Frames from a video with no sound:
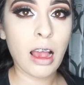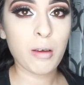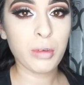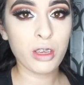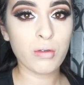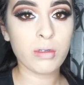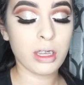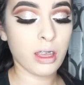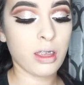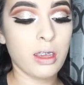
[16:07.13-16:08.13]
I'll be using
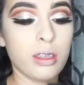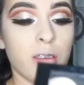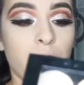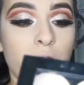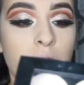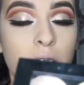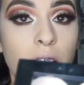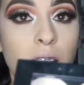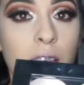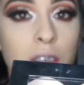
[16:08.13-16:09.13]
the Sephora
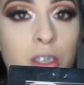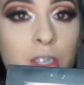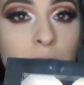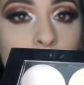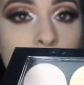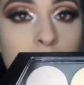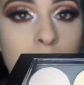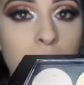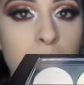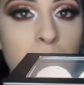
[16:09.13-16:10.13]
Collection
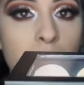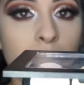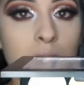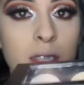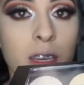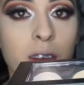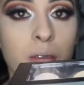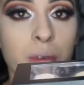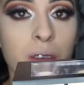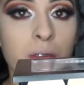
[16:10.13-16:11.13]
Contour Palette, and I'll
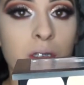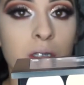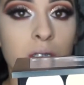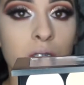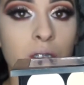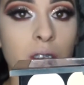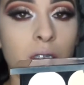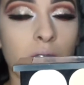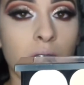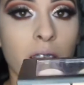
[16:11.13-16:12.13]
be using this
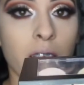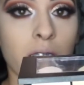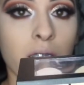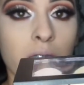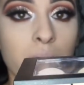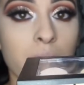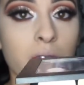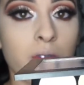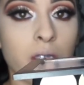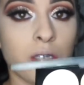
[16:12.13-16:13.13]
shade and a little bit
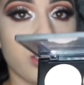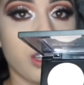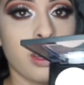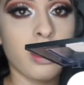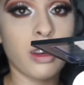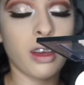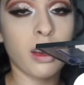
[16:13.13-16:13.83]
of this shade